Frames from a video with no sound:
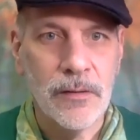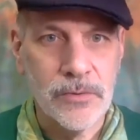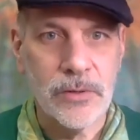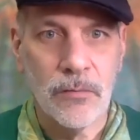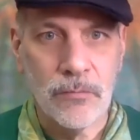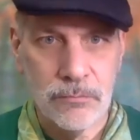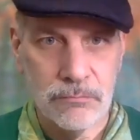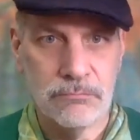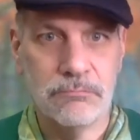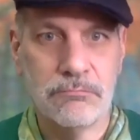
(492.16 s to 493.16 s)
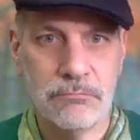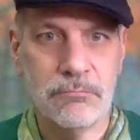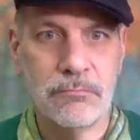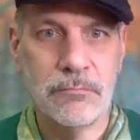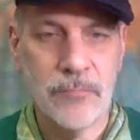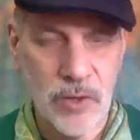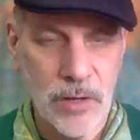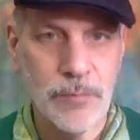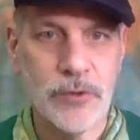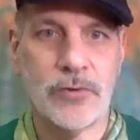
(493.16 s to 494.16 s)
So
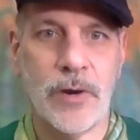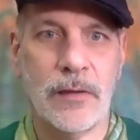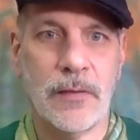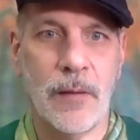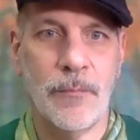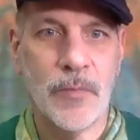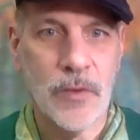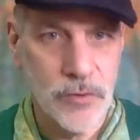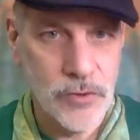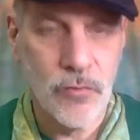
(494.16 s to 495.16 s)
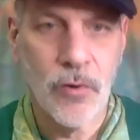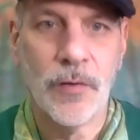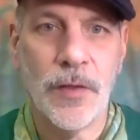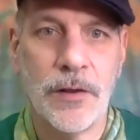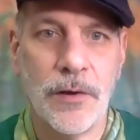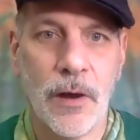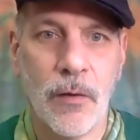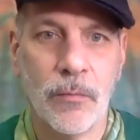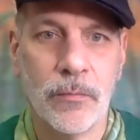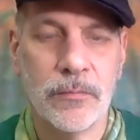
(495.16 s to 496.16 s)
keep your strength up. You're stronger than you
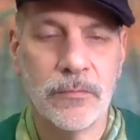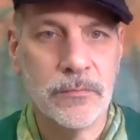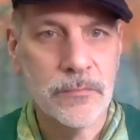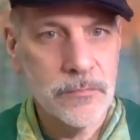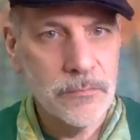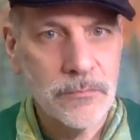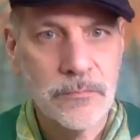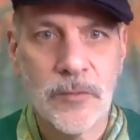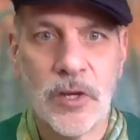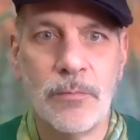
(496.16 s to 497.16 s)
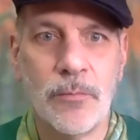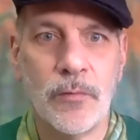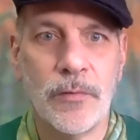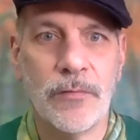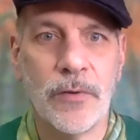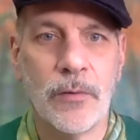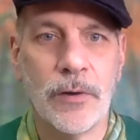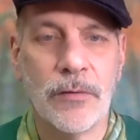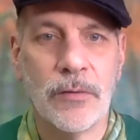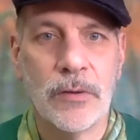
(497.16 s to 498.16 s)
know. Keep moving
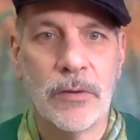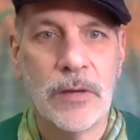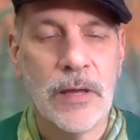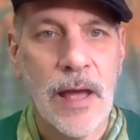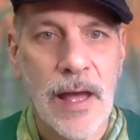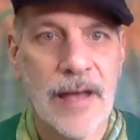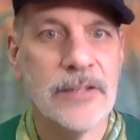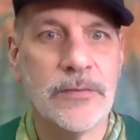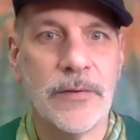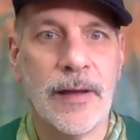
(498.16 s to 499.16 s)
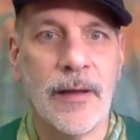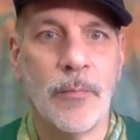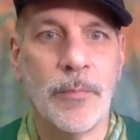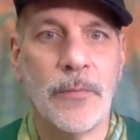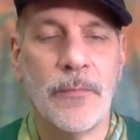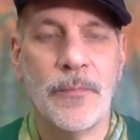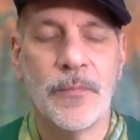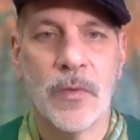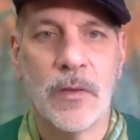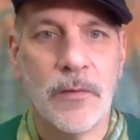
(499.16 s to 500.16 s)
forward. Ask for help.
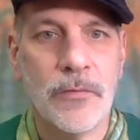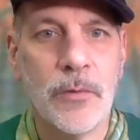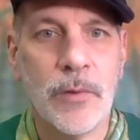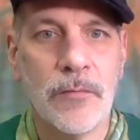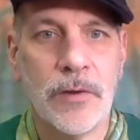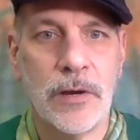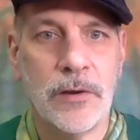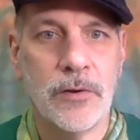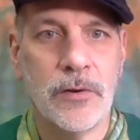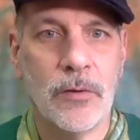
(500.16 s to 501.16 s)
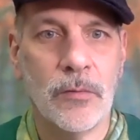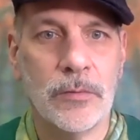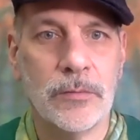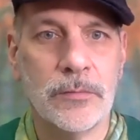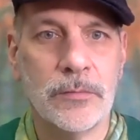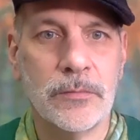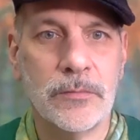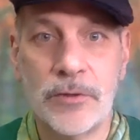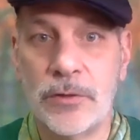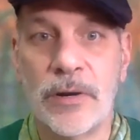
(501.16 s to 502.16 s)
Do whatever you need to do.
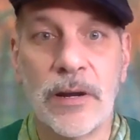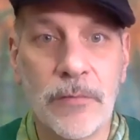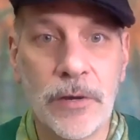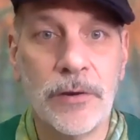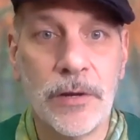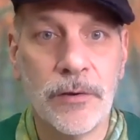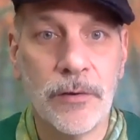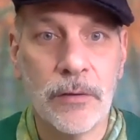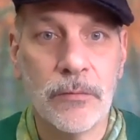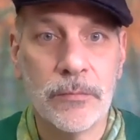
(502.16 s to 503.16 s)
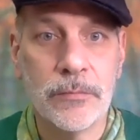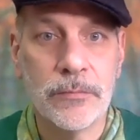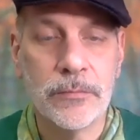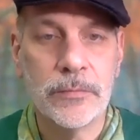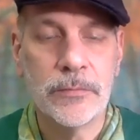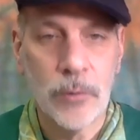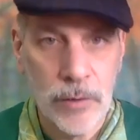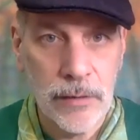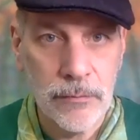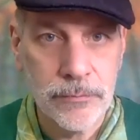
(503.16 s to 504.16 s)
Do whatever you need to do.
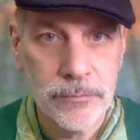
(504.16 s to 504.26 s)
Okay?